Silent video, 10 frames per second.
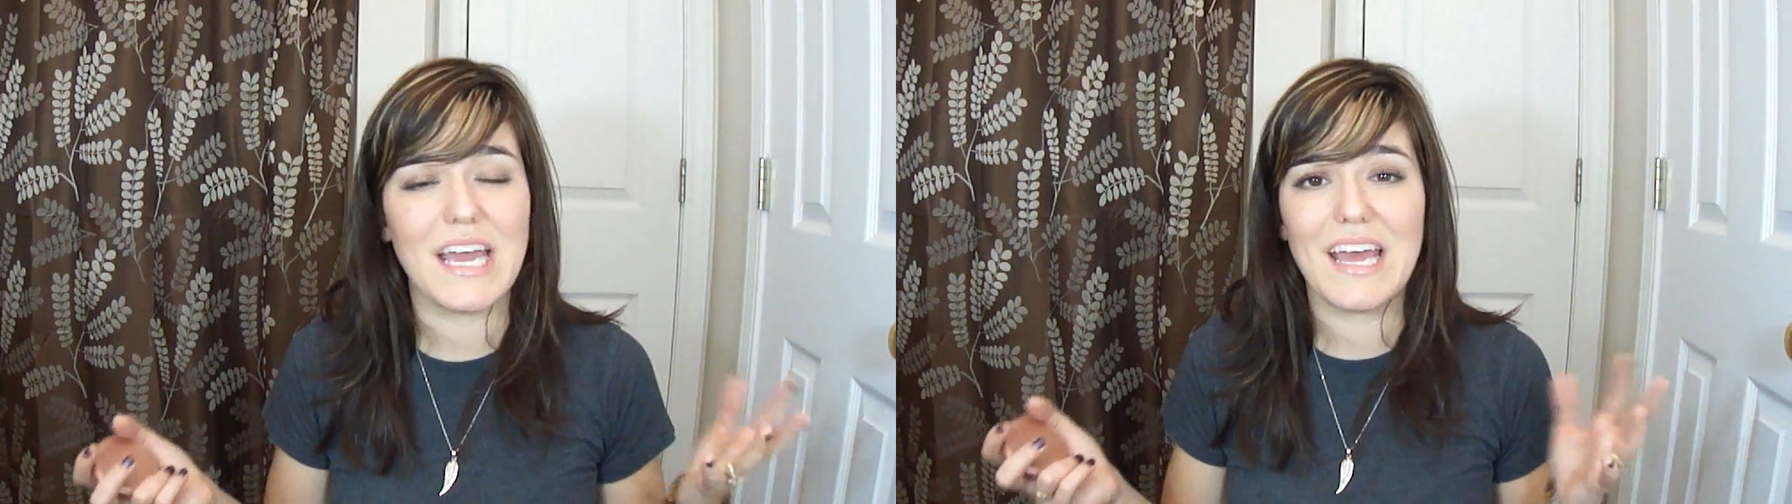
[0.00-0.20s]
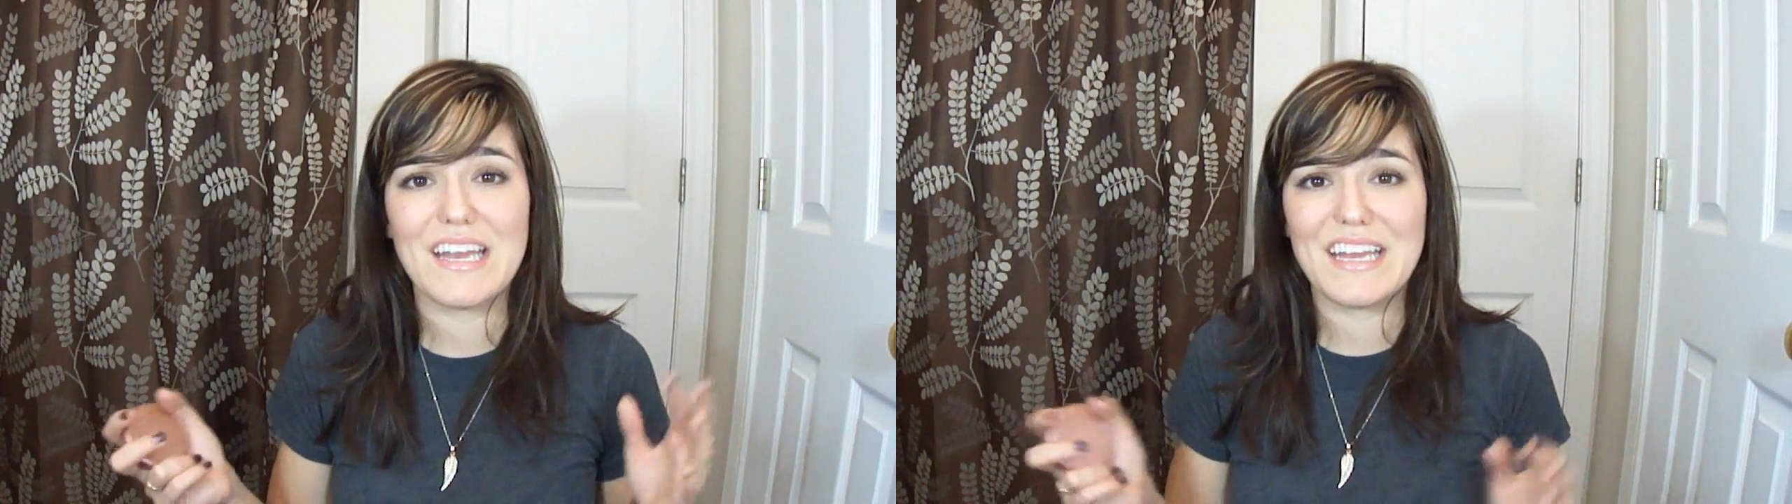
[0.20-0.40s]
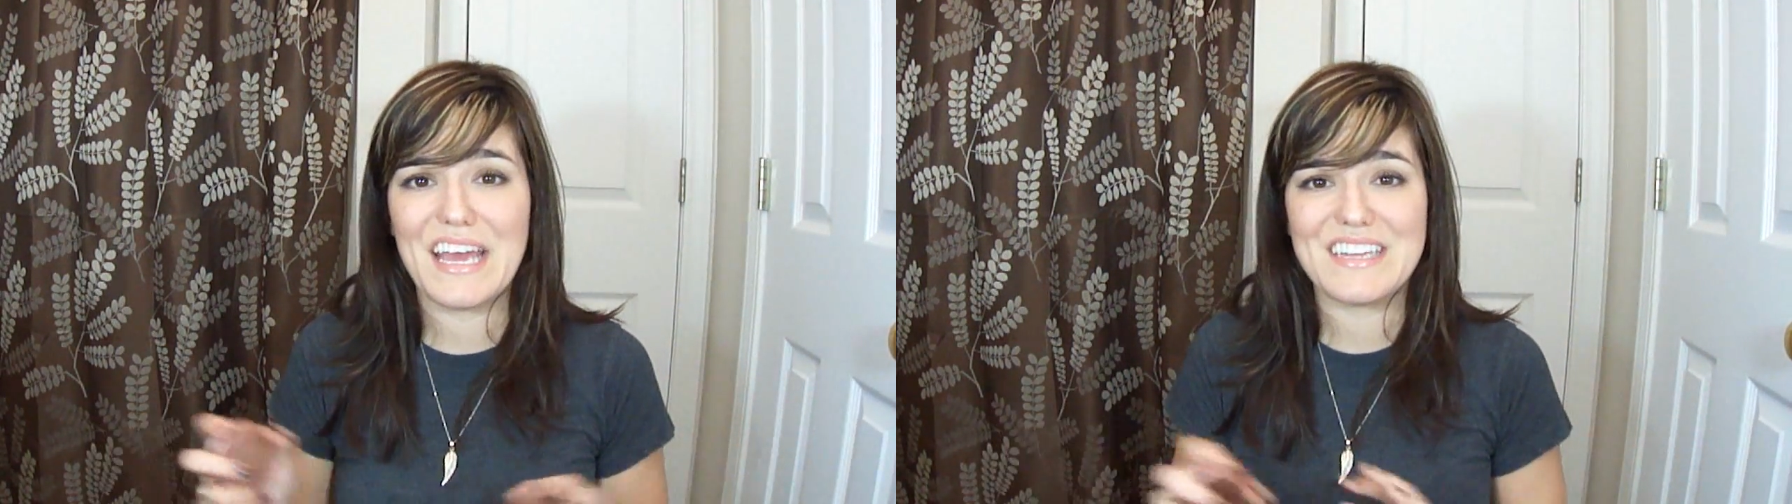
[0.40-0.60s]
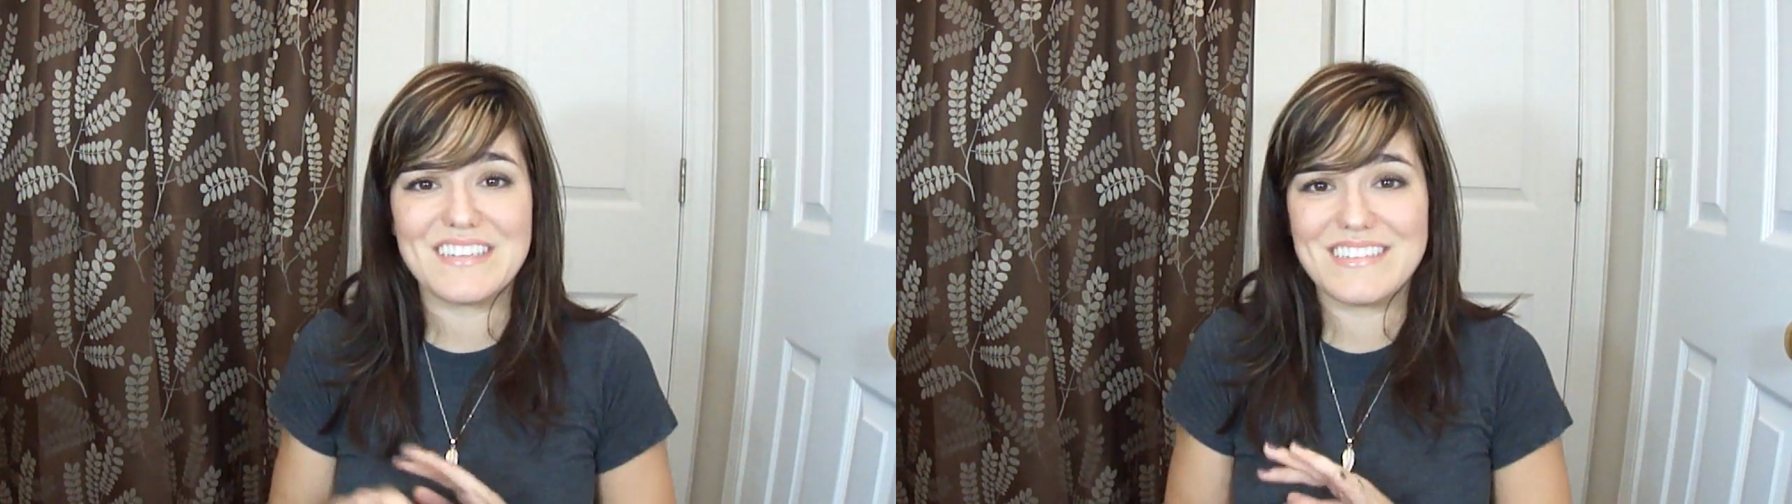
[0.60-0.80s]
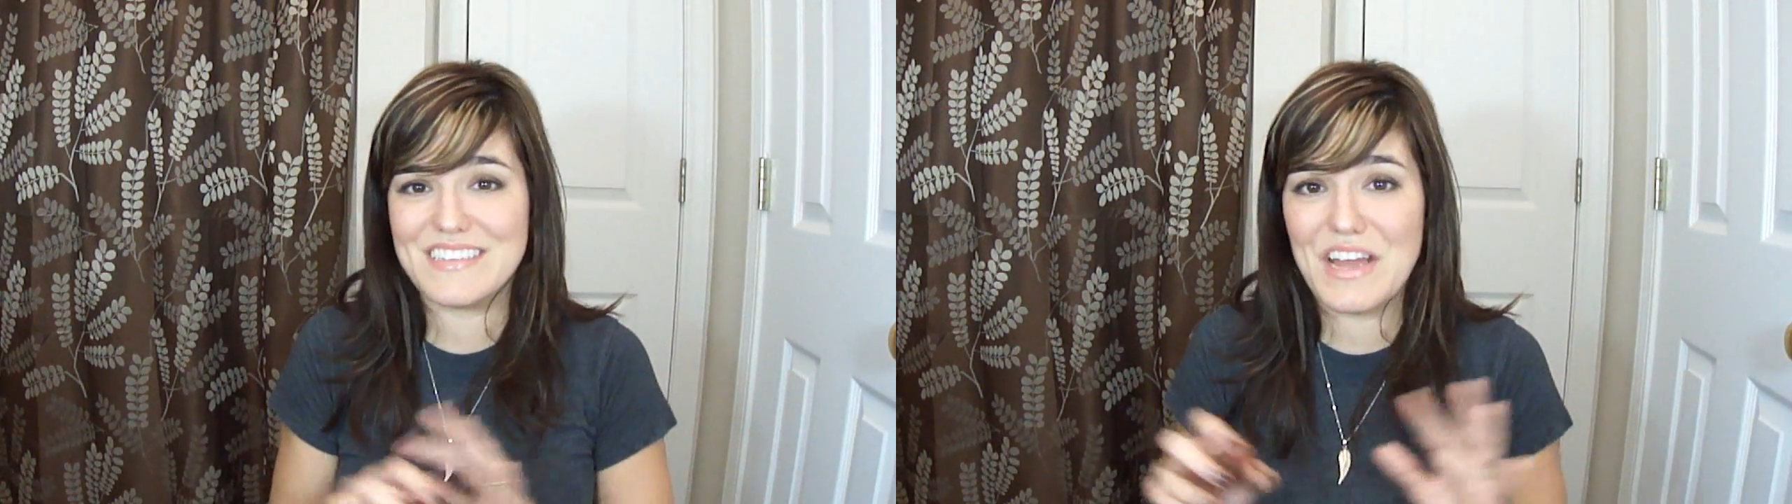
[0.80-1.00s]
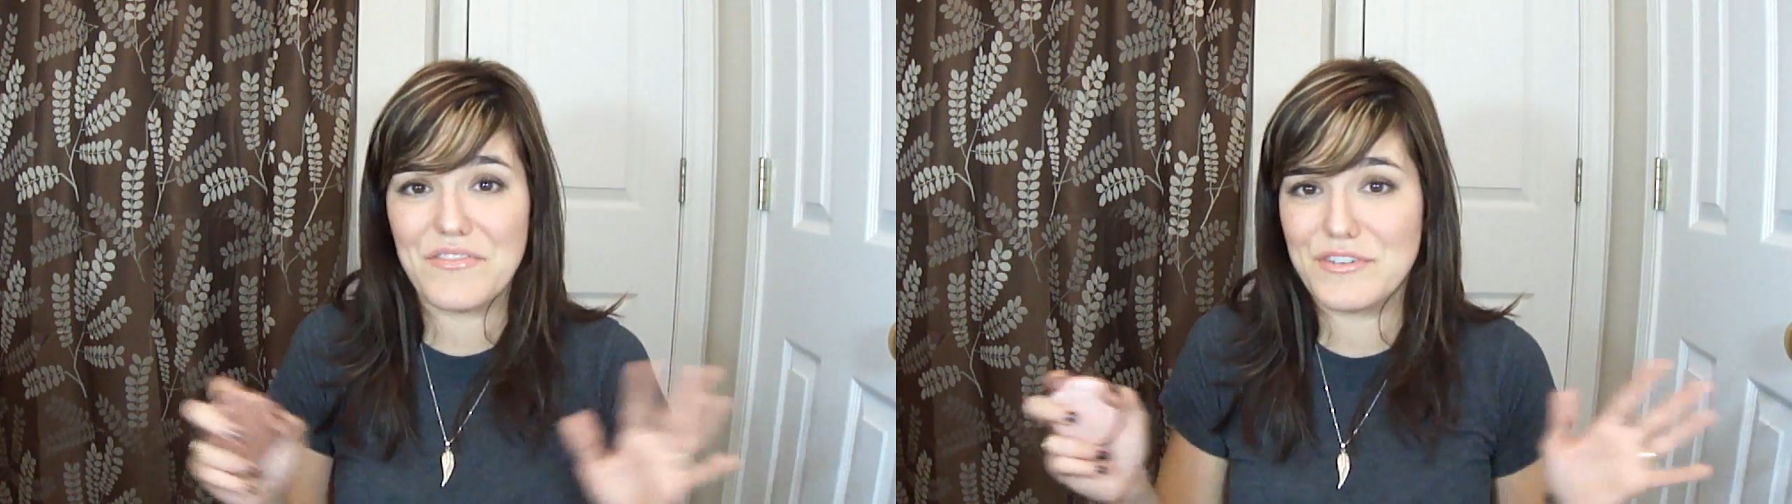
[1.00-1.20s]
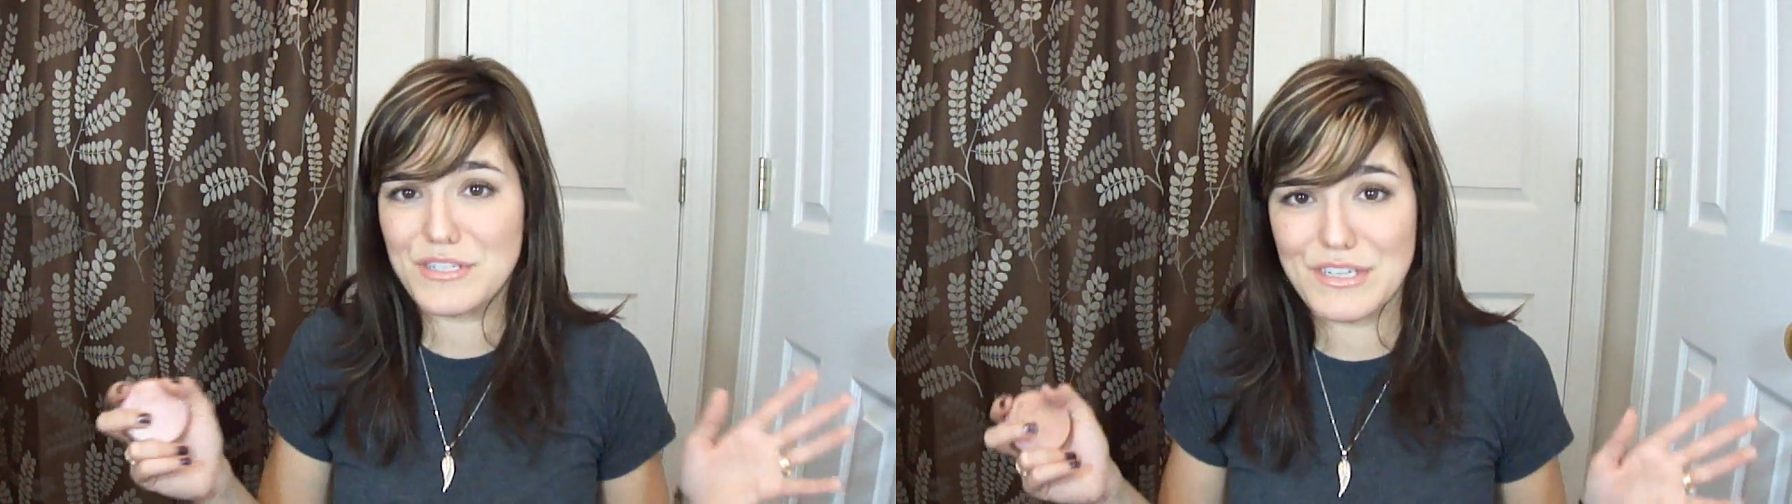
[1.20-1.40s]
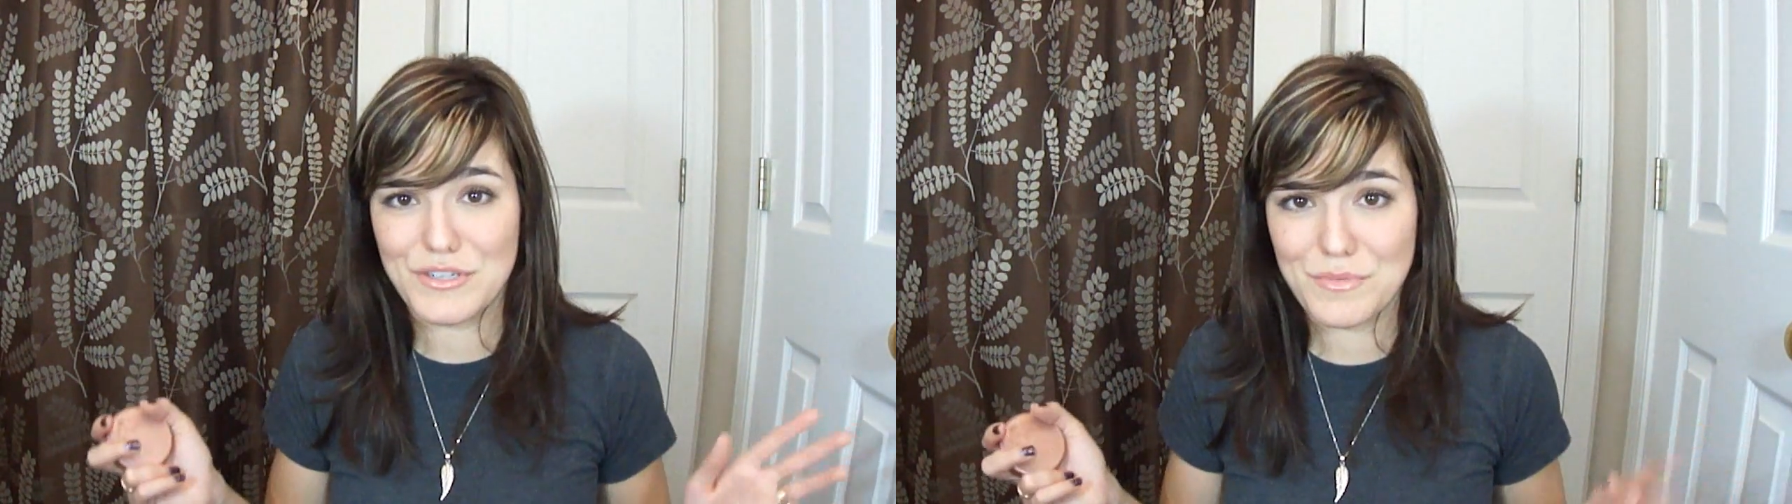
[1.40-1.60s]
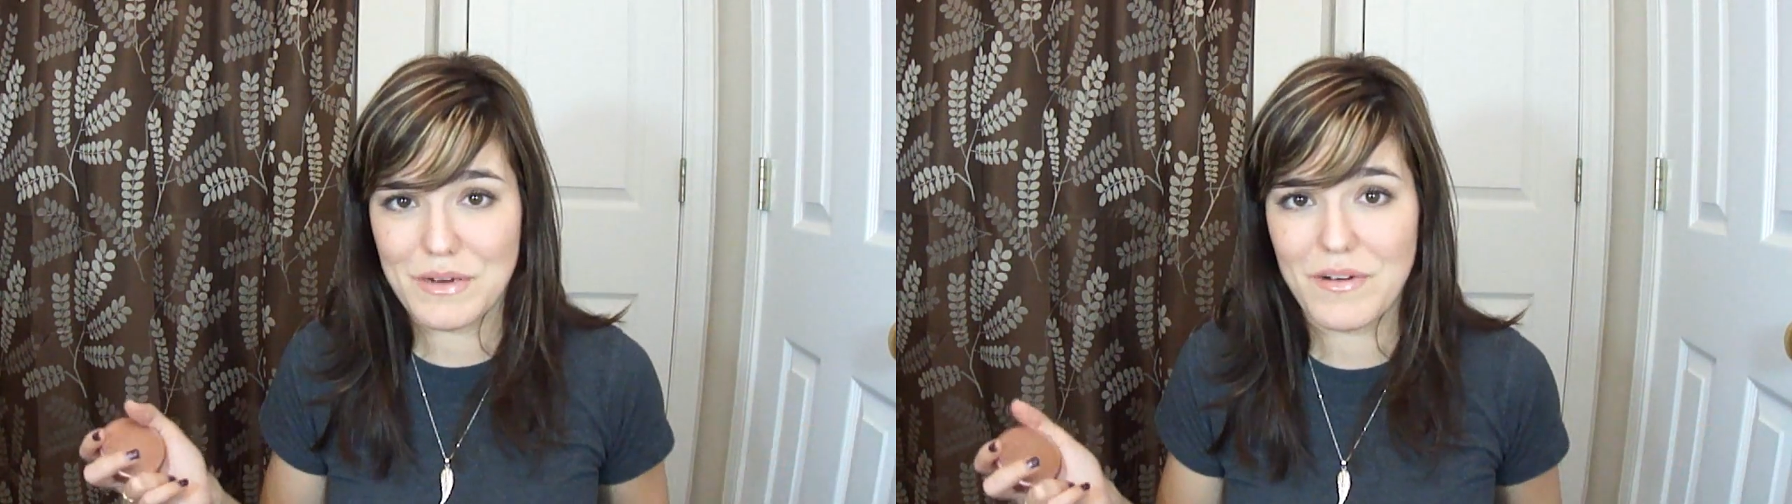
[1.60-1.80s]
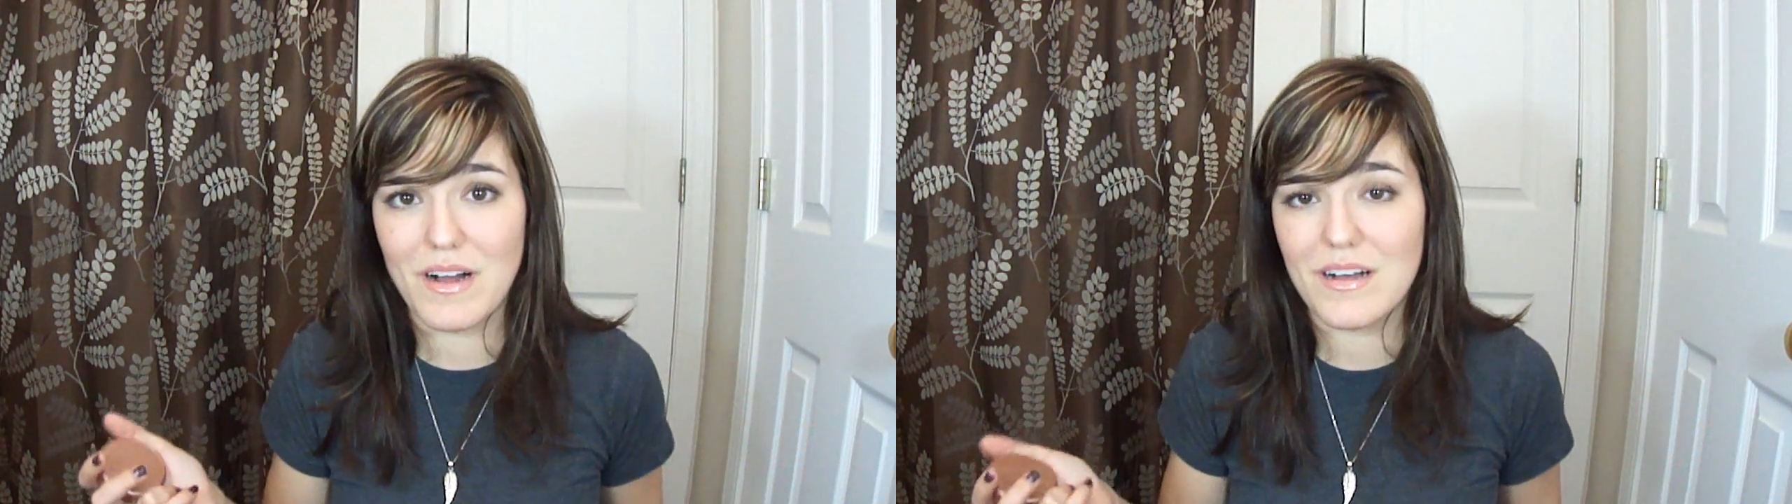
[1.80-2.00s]
and it never steers me
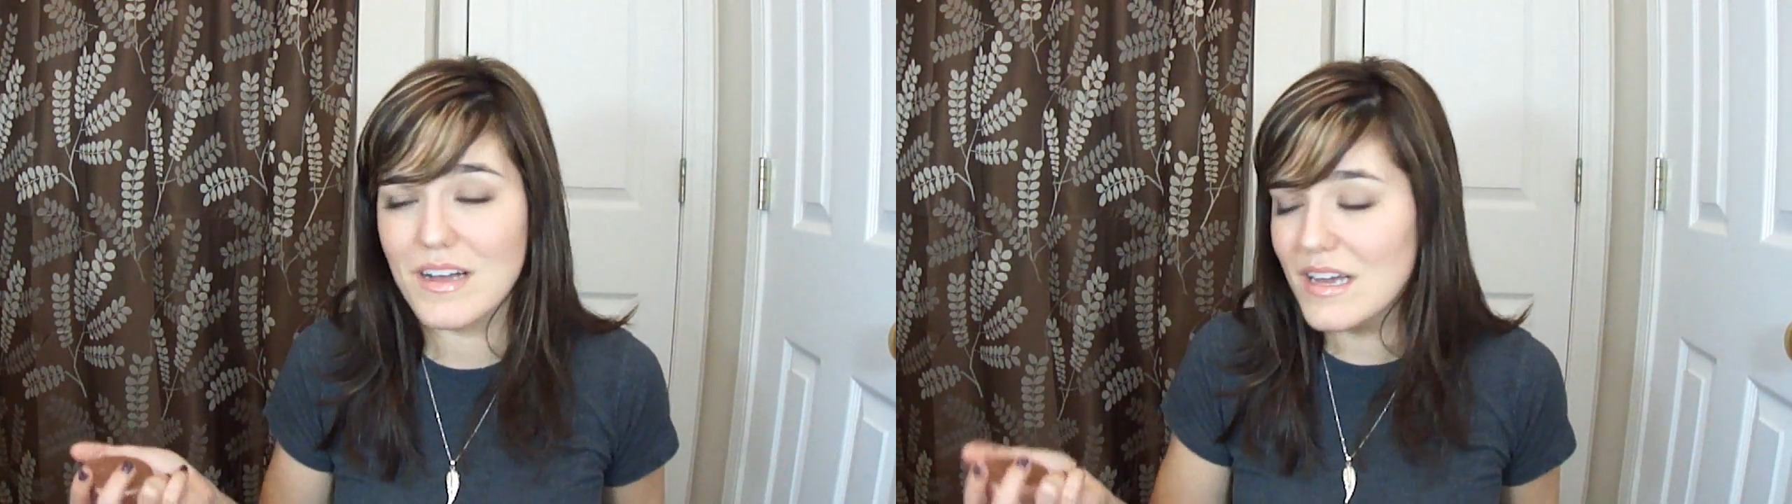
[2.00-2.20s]
wrong.